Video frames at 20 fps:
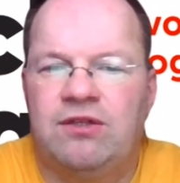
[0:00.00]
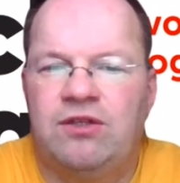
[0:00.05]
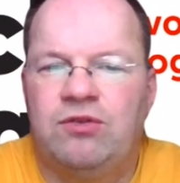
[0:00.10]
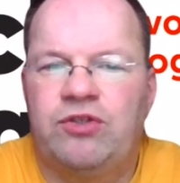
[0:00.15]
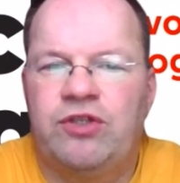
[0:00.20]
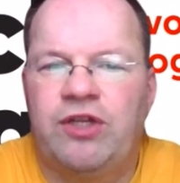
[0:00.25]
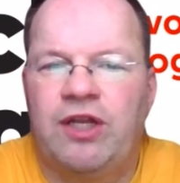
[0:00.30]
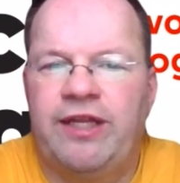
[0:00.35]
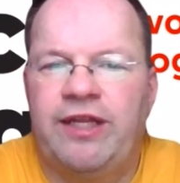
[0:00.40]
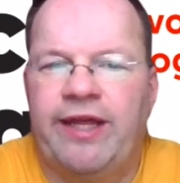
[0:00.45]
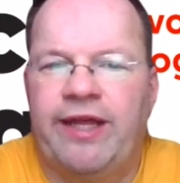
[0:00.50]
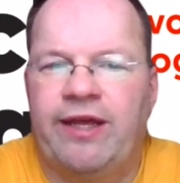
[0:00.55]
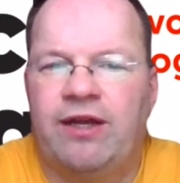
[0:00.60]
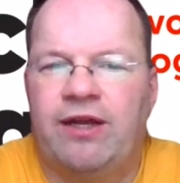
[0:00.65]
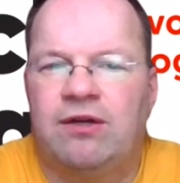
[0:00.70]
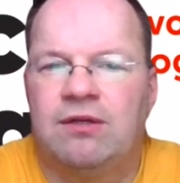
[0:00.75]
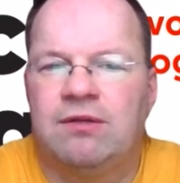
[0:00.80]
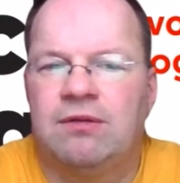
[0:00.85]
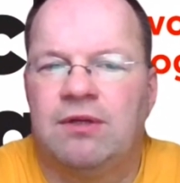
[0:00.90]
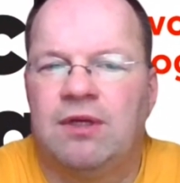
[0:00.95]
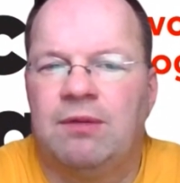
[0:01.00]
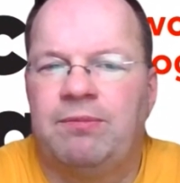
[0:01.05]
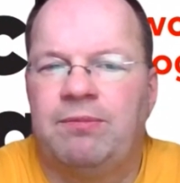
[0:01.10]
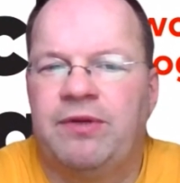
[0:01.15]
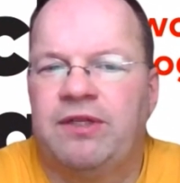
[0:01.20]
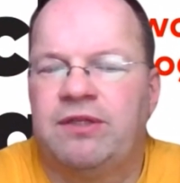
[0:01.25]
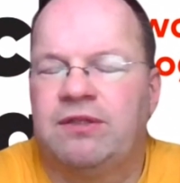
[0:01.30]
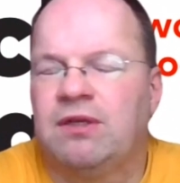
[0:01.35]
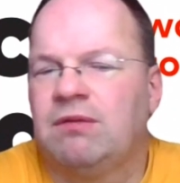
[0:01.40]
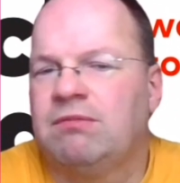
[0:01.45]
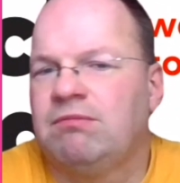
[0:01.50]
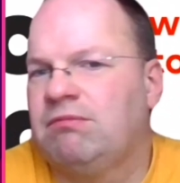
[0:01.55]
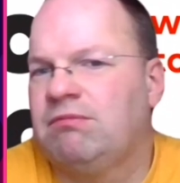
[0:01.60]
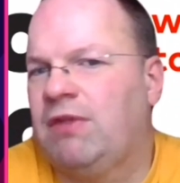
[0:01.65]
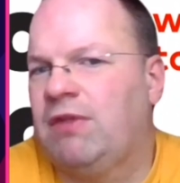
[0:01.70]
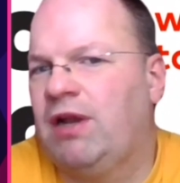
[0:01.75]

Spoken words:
usually they are a bit